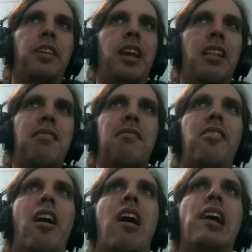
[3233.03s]
it's
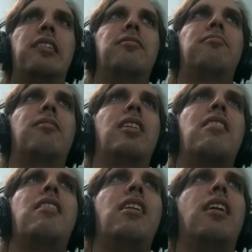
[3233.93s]
not,
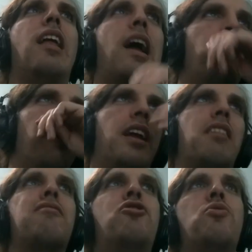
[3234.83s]
I don't think
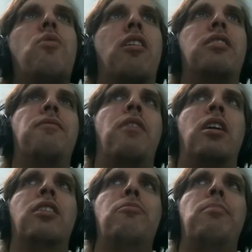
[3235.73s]
it's too hard to
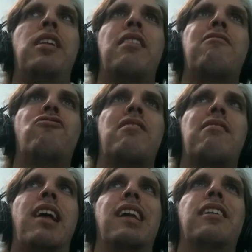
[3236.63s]
follow, but it's
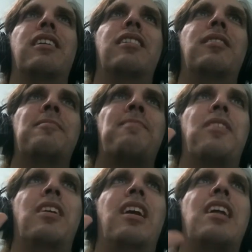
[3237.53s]
just like,
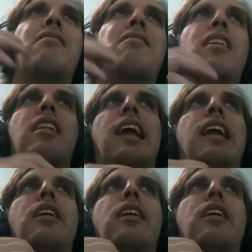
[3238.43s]
it's like